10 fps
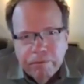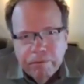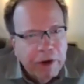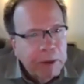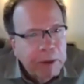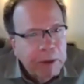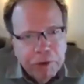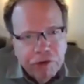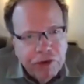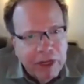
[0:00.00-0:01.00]
very much
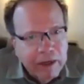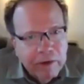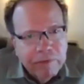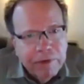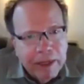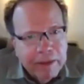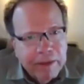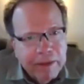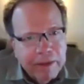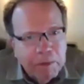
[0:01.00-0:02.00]
appreciate your
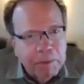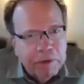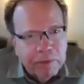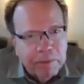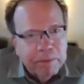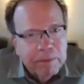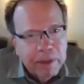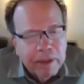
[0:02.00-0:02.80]
faith and optimism.